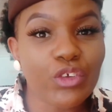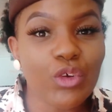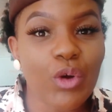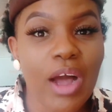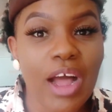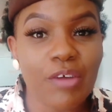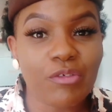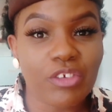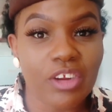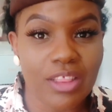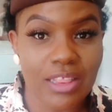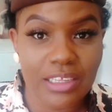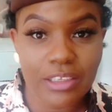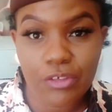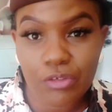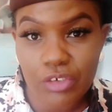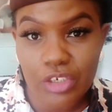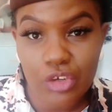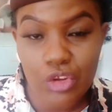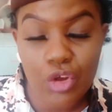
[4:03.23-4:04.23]
sure after
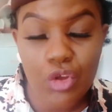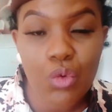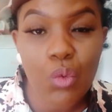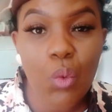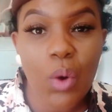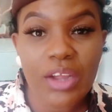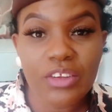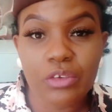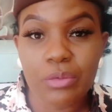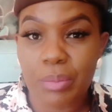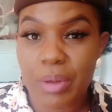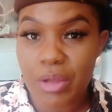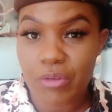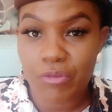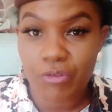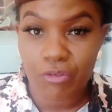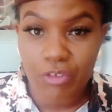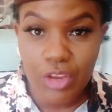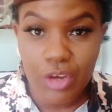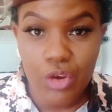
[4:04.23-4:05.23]
this video you watch my
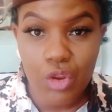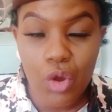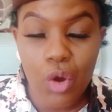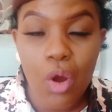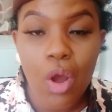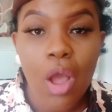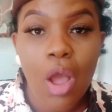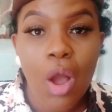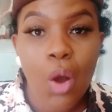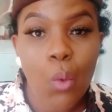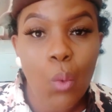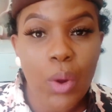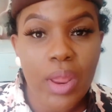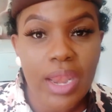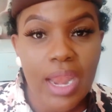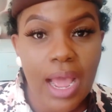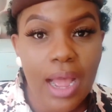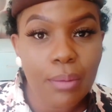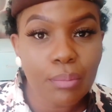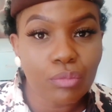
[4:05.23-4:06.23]
video
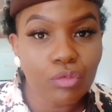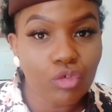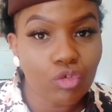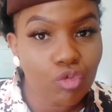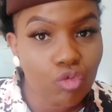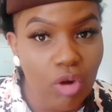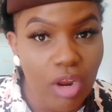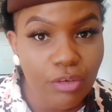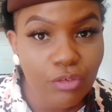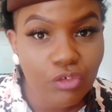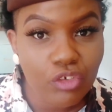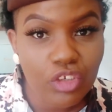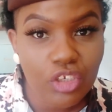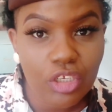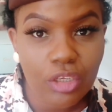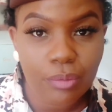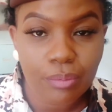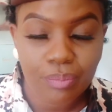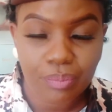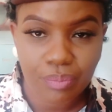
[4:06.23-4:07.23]
when I'm
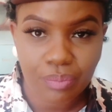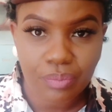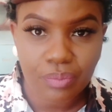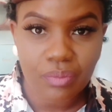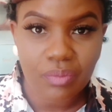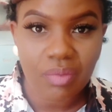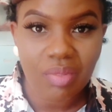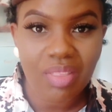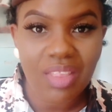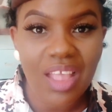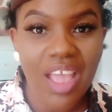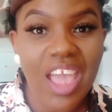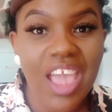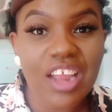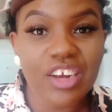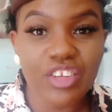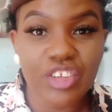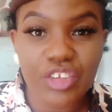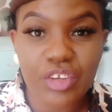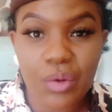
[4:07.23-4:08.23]
drafting
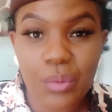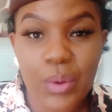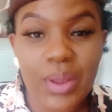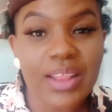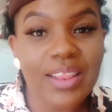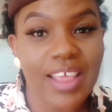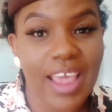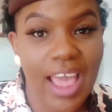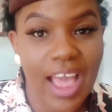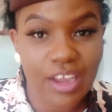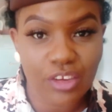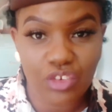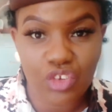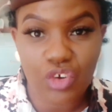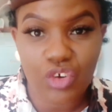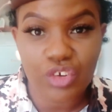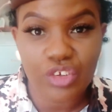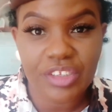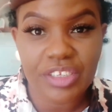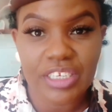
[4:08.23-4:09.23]
and sewing the
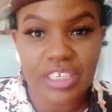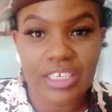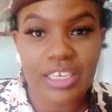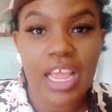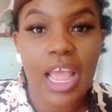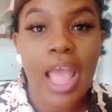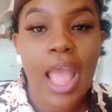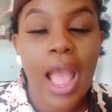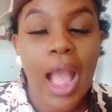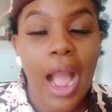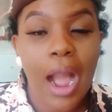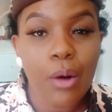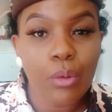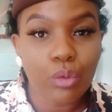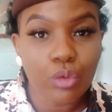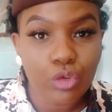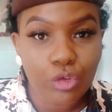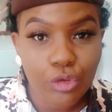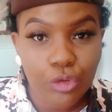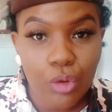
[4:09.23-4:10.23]
actual corset. I
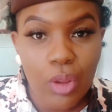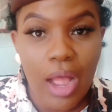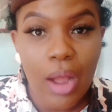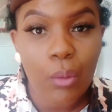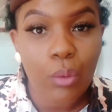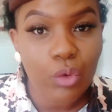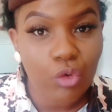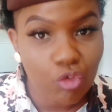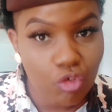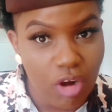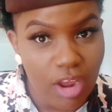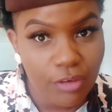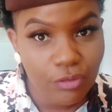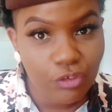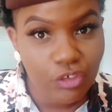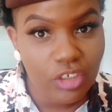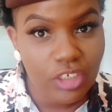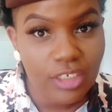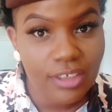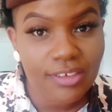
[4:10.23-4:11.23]
will
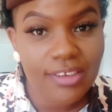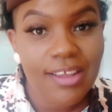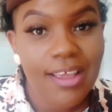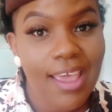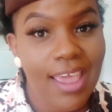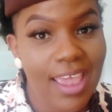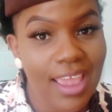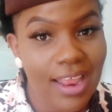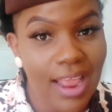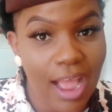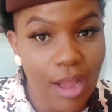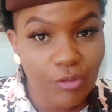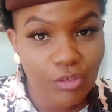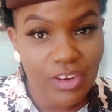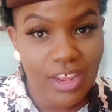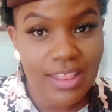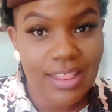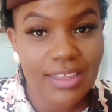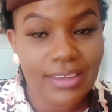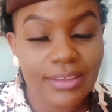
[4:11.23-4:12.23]
draft it
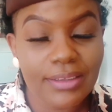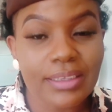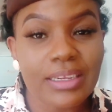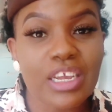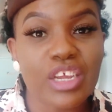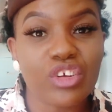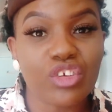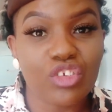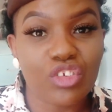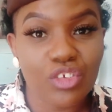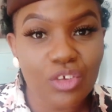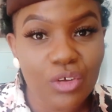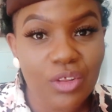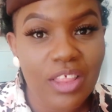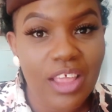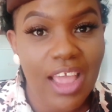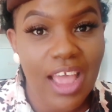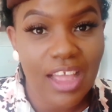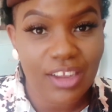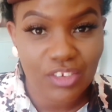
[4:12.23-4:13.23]
after this and sew
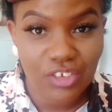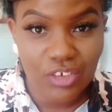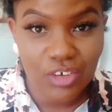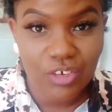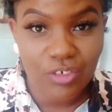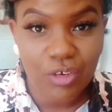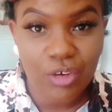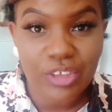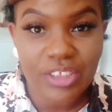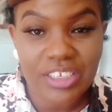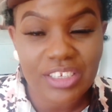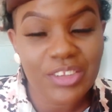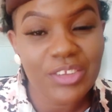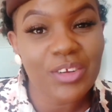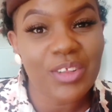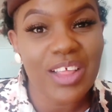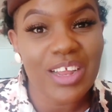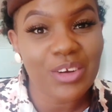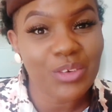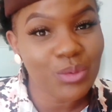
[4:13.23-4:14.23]
the actual corset
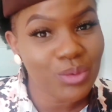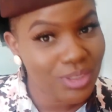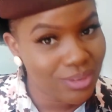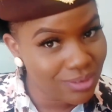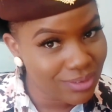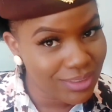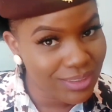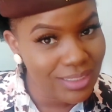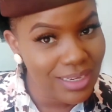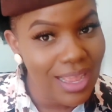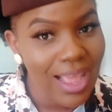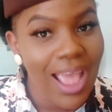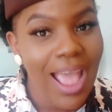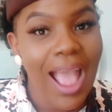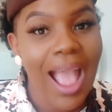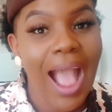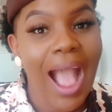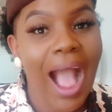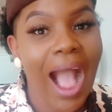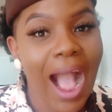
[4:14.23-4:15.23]
so that we should see
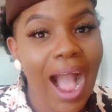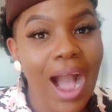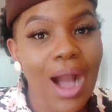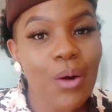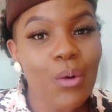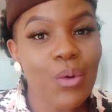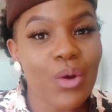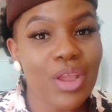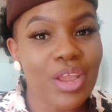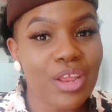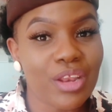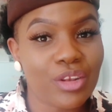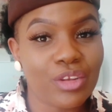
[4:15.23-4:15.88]
how